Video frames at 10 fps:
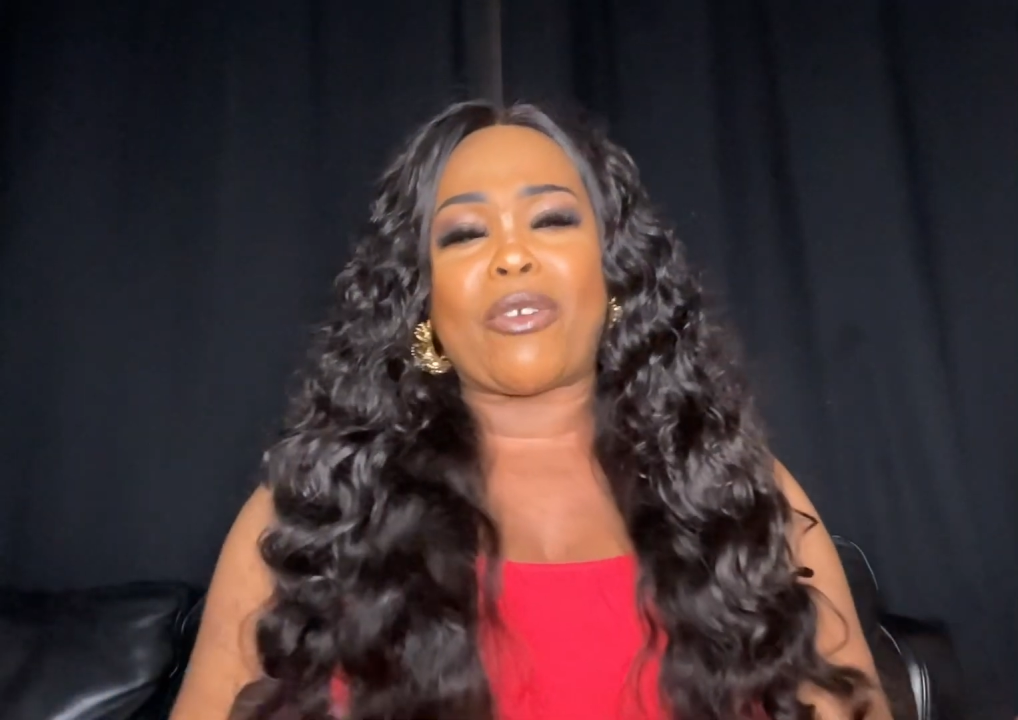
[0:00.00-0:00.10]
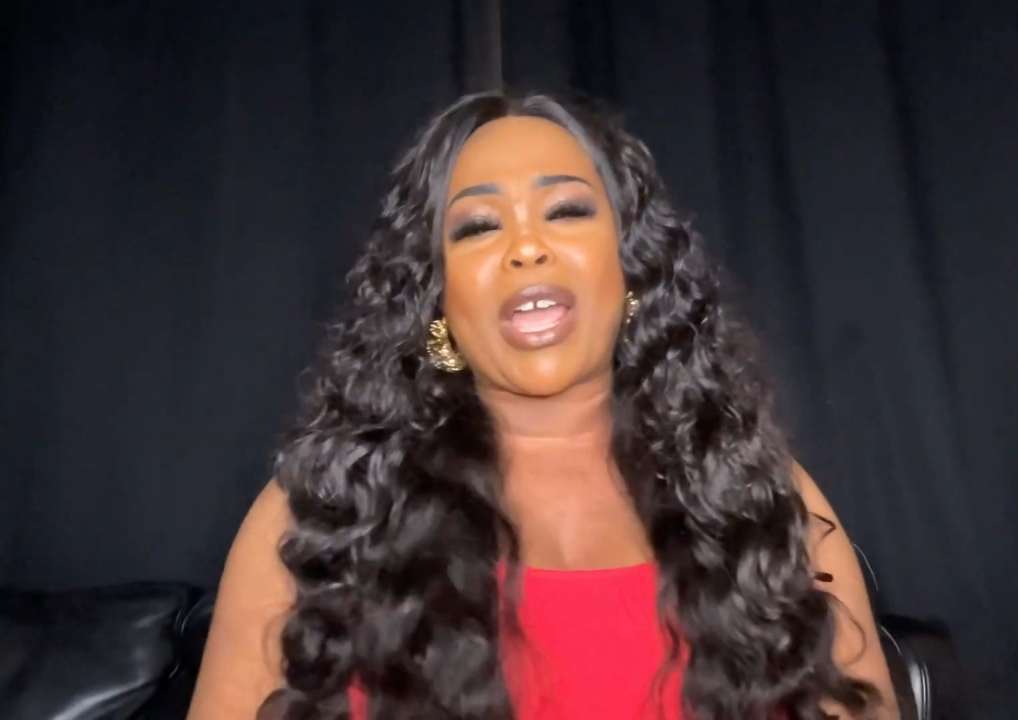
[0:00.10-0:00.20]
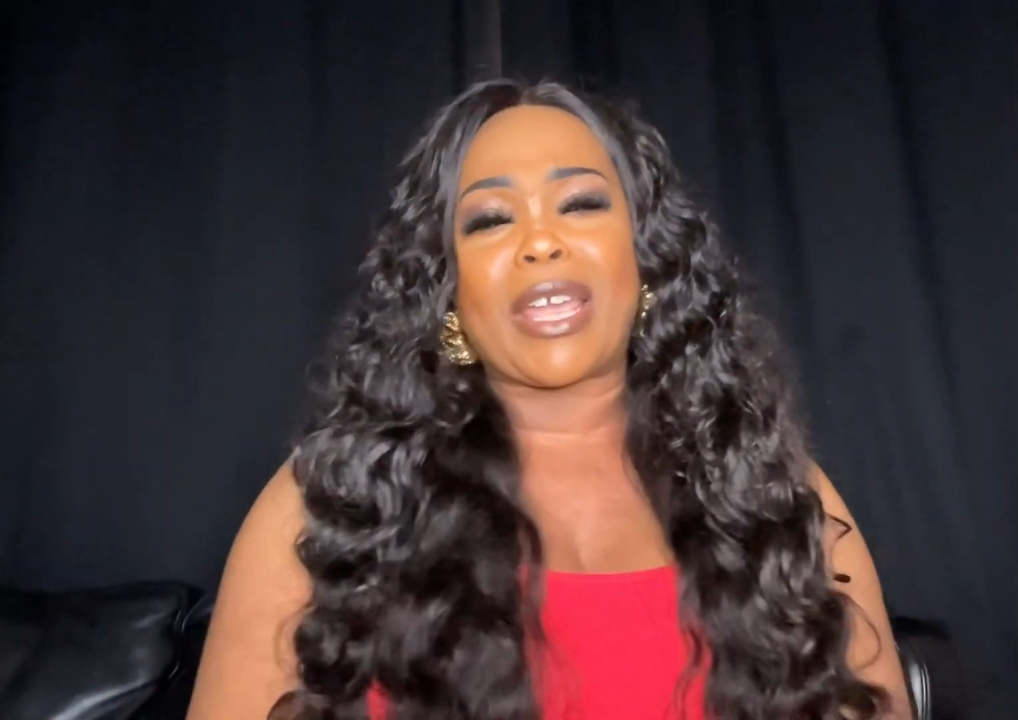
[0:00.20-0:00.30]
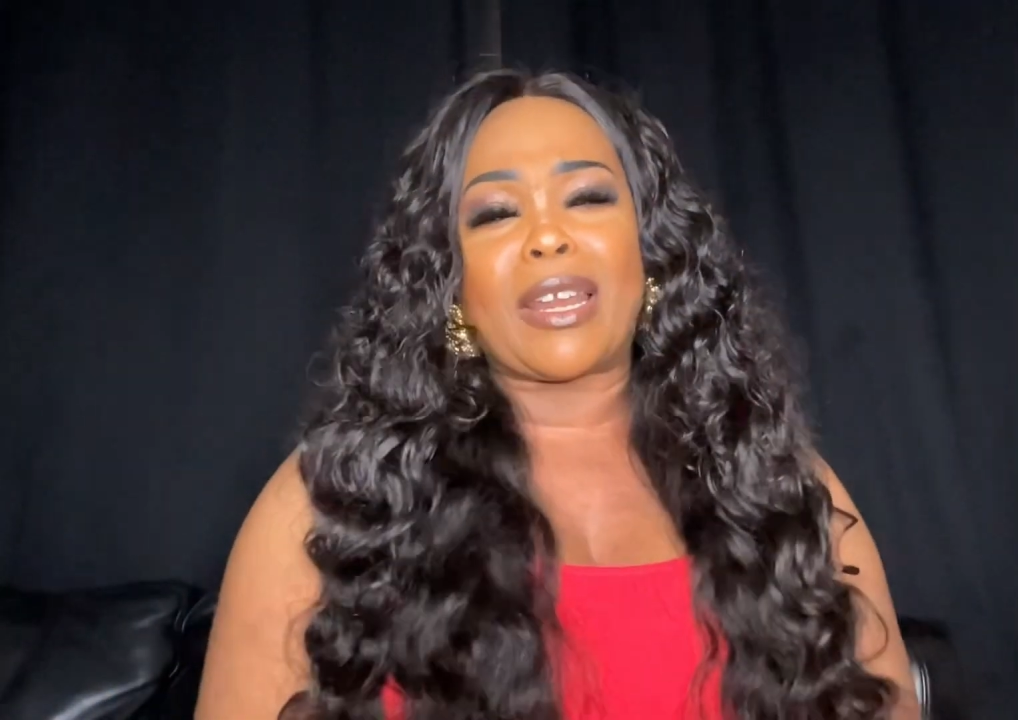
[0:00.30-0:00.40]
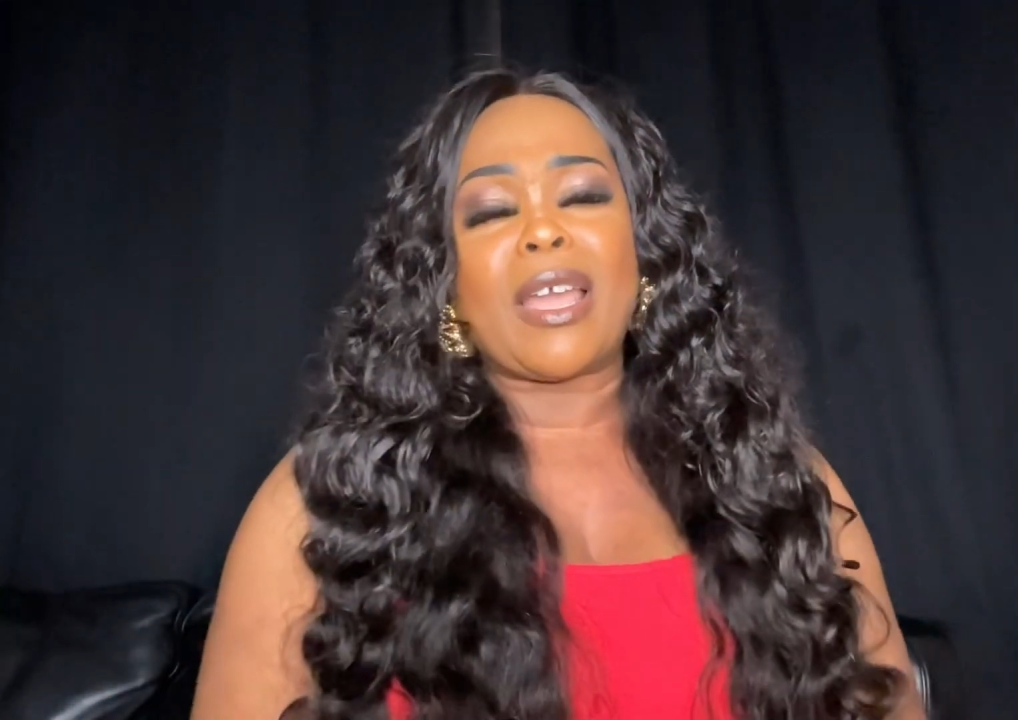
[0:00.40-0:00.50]

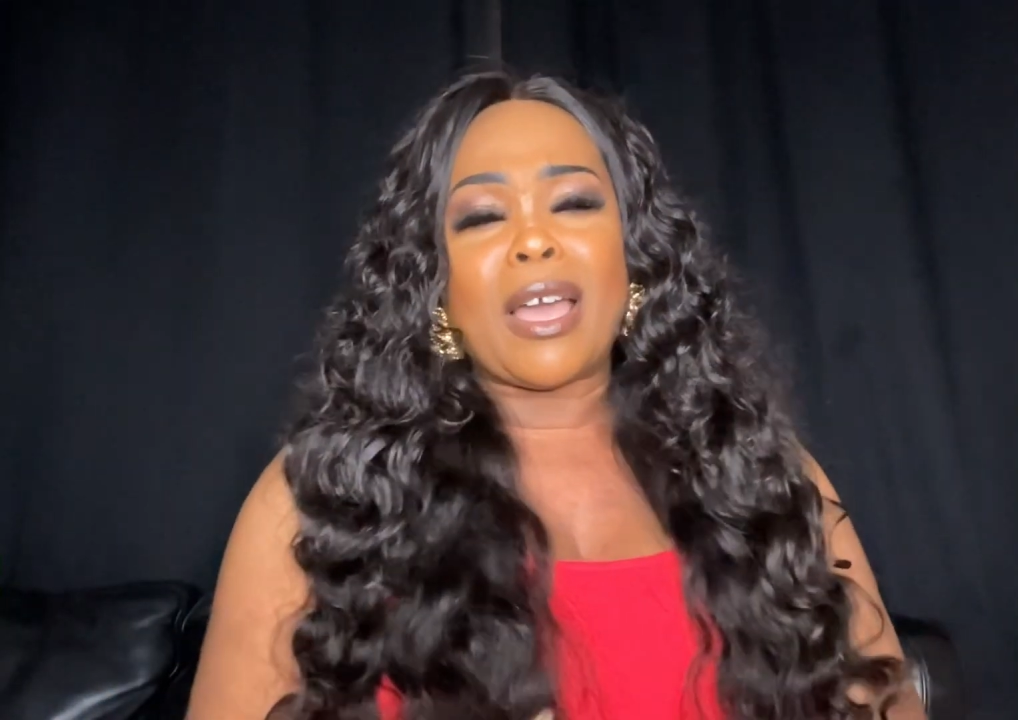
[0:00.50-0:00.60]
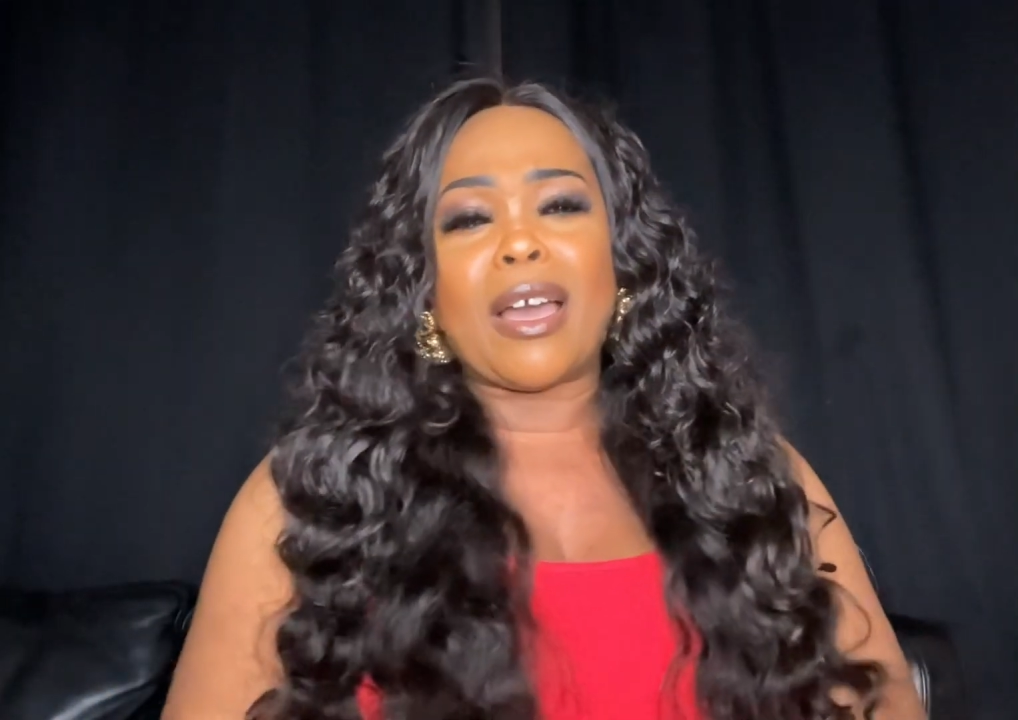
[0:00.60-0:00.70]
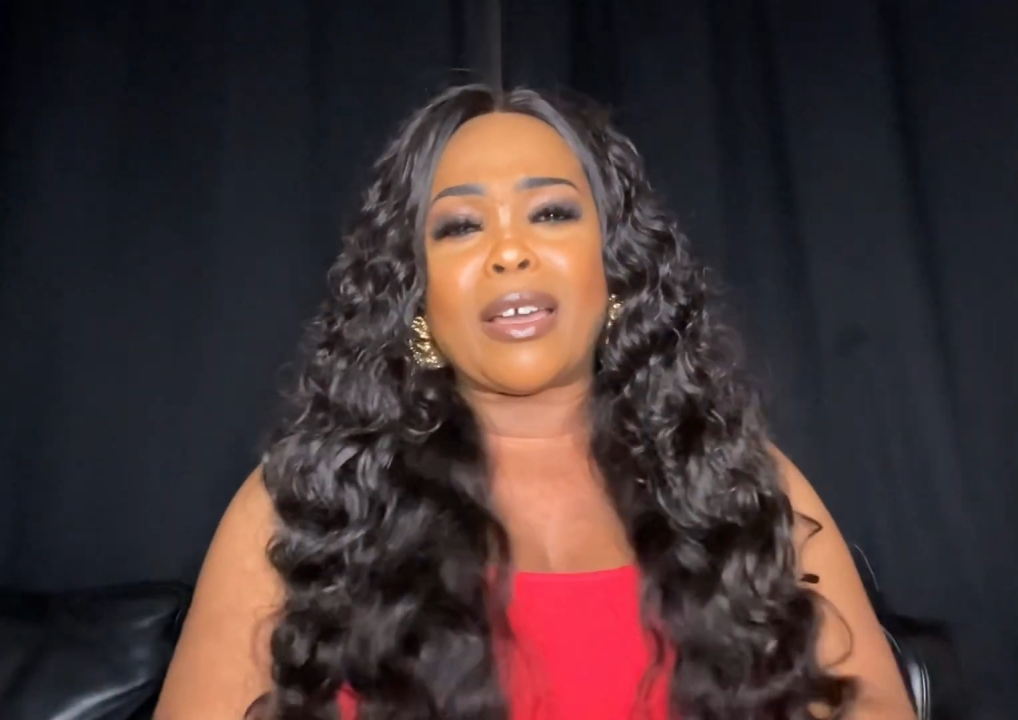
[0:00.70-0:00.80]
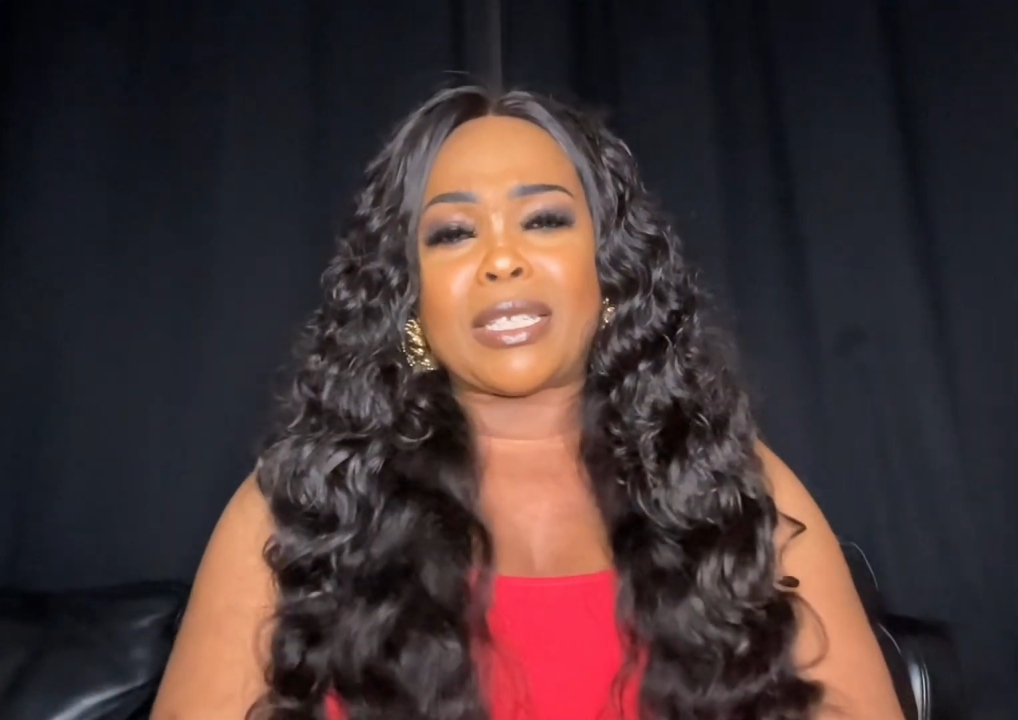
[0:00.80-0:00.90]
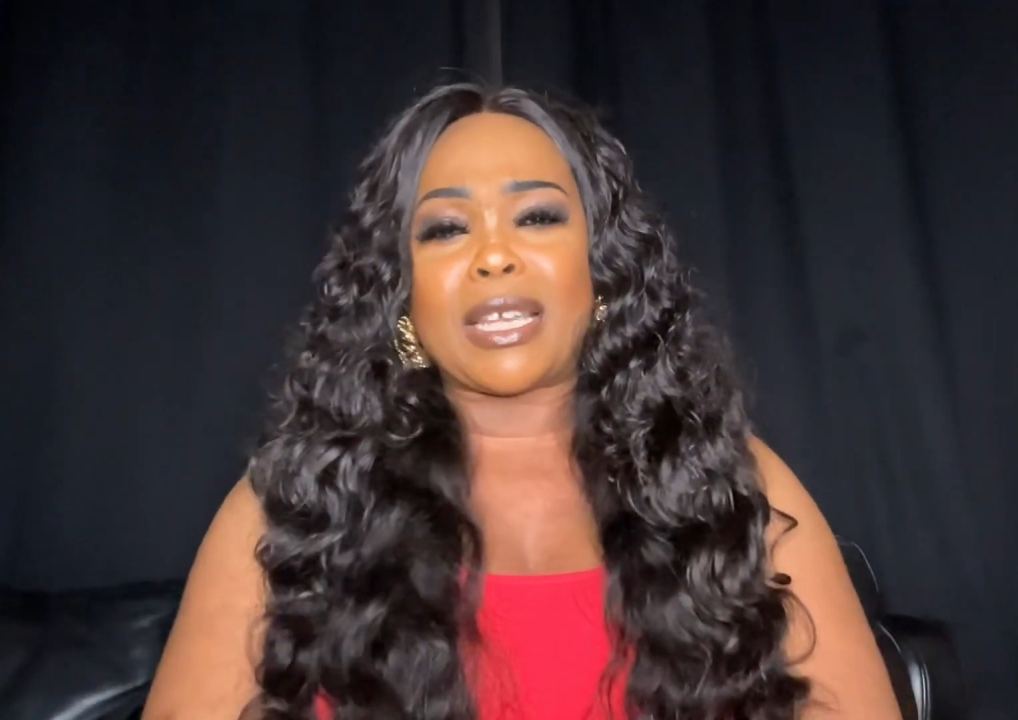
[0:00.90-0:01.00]
crying,
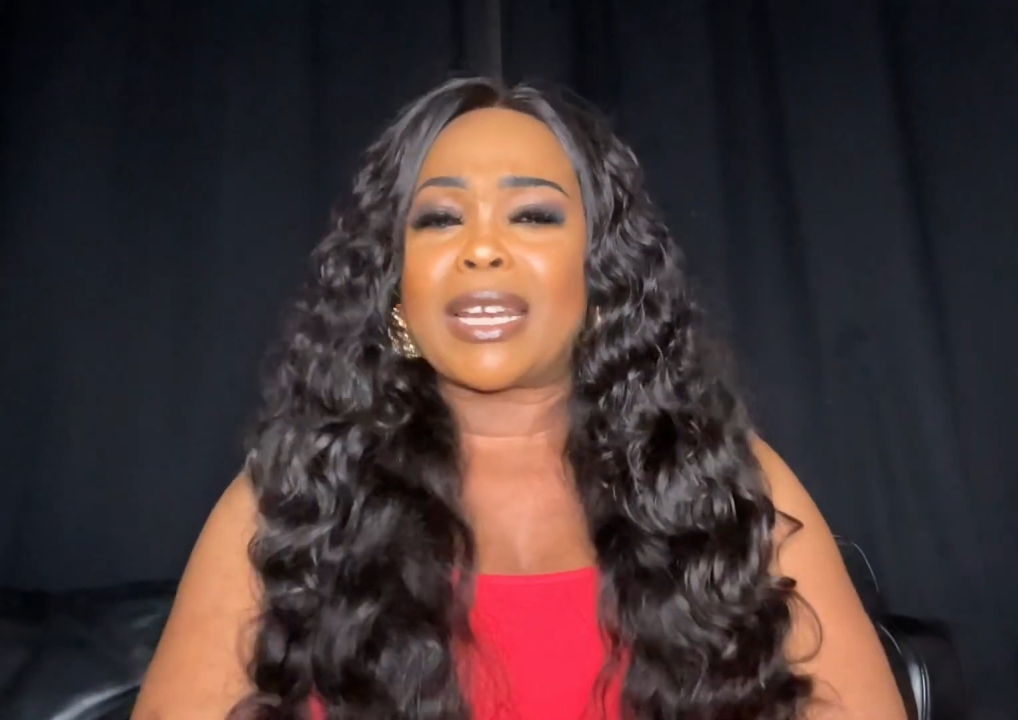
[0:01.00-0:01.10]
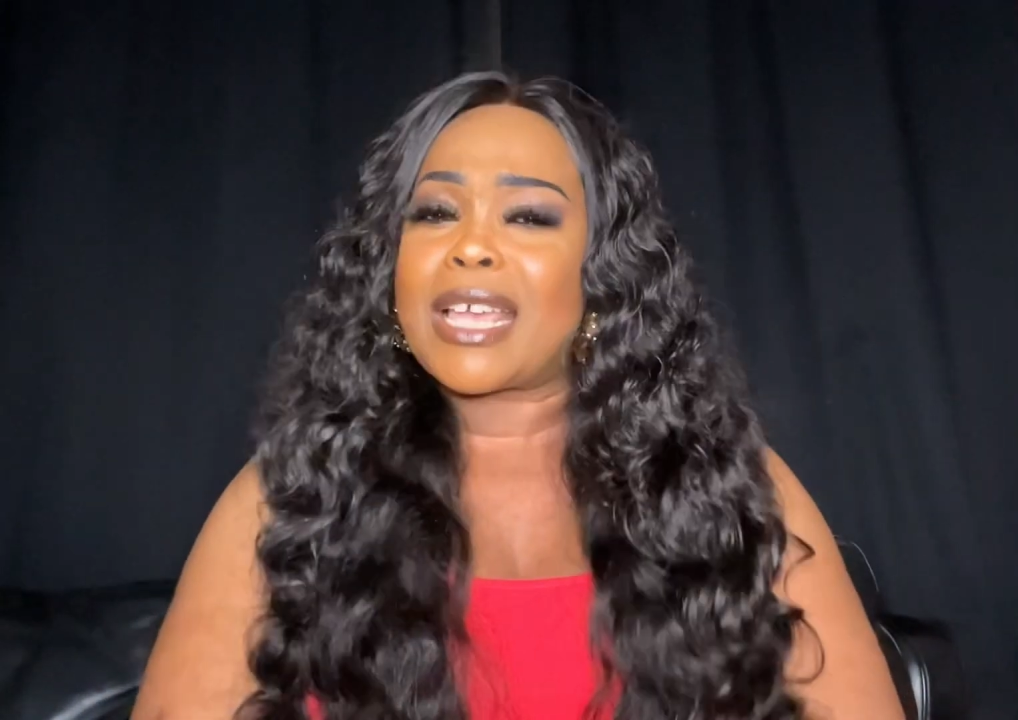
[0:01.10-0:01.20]
hurting.